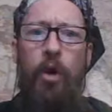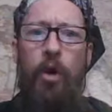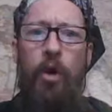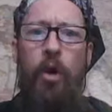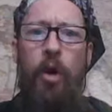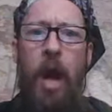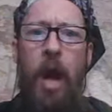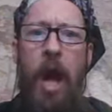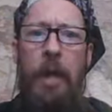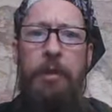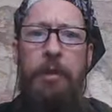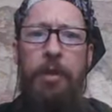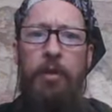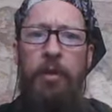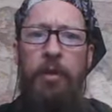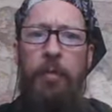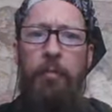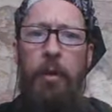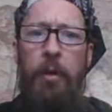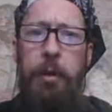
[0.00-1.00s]
who were
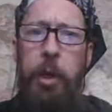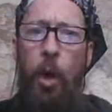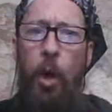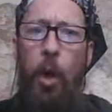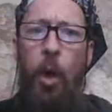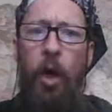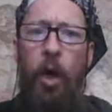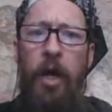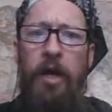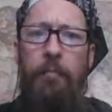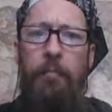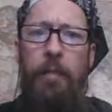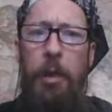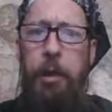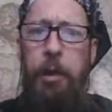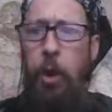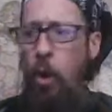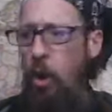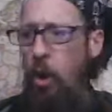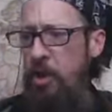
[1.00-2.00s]
after the before and
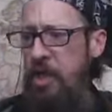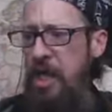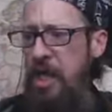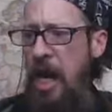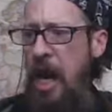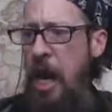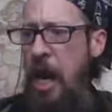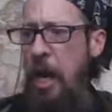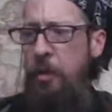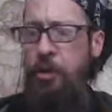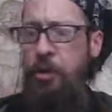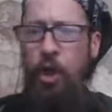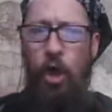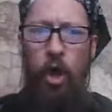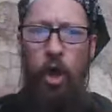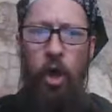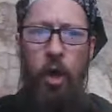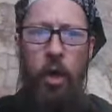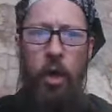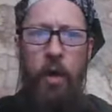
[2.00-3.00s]
before the
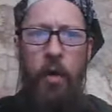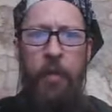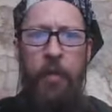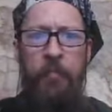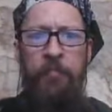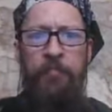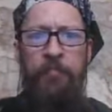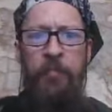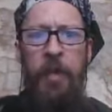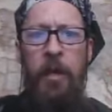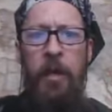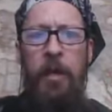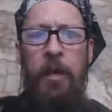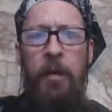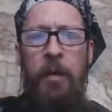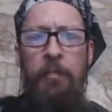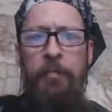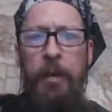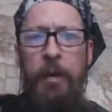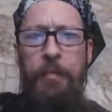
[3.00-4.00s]
after.
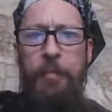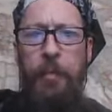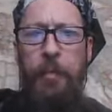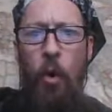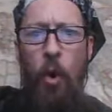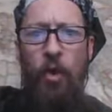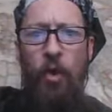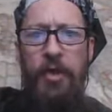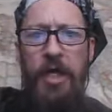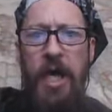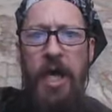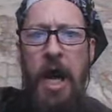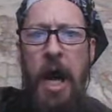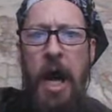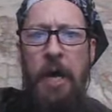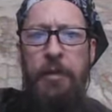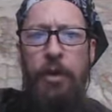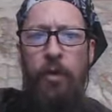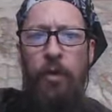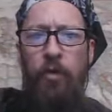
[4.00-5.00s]
Before the
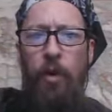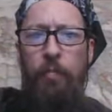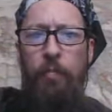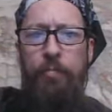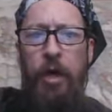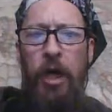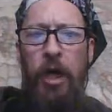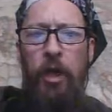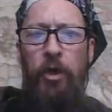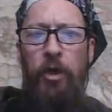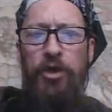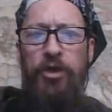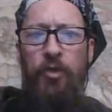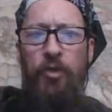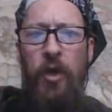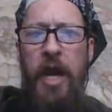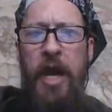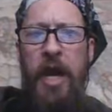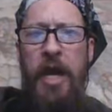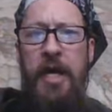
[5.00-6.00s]
after were pillars
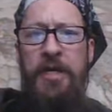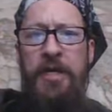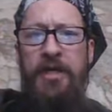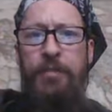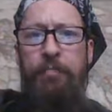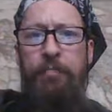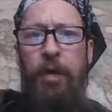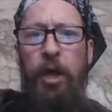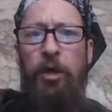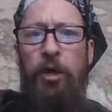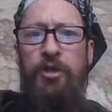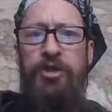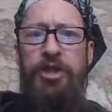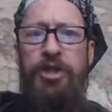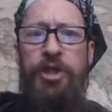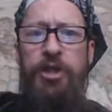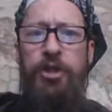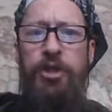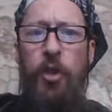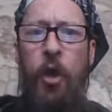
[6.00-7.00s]
raised, pillars
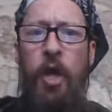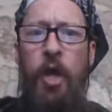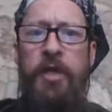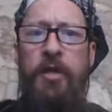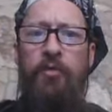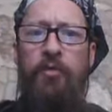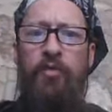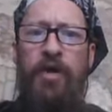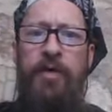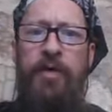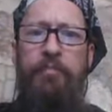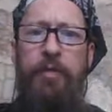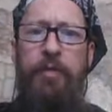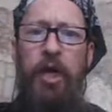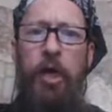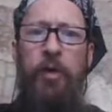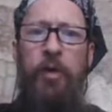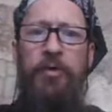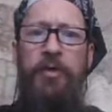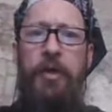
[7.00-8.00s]
destroyed and
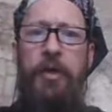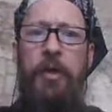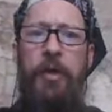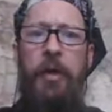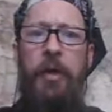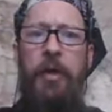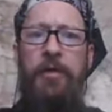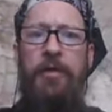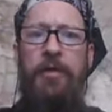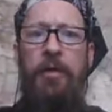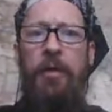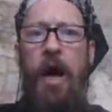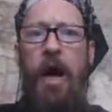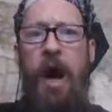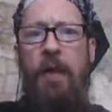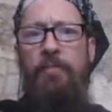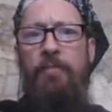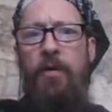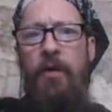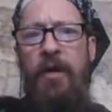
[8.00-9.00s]
rebuilt. The
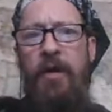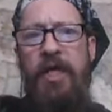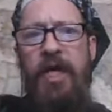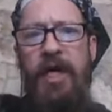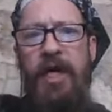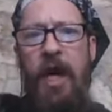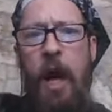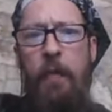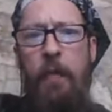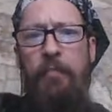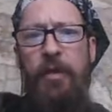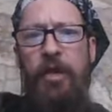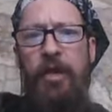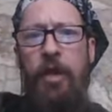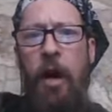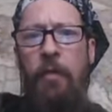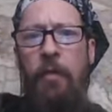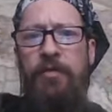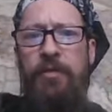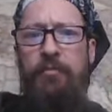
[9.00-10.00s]
library cannot
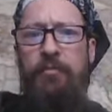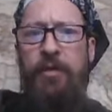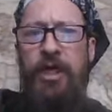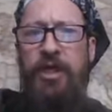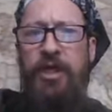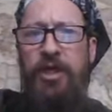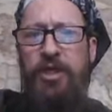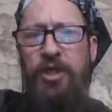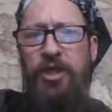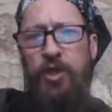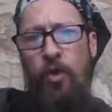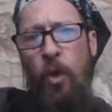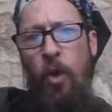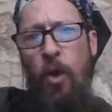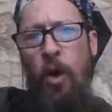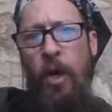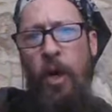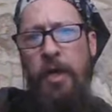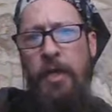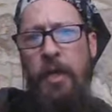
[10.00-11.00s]
become to be
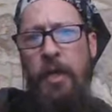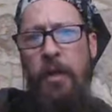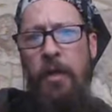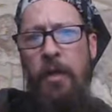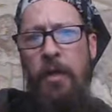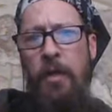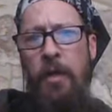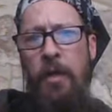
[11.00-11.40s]
destroyed.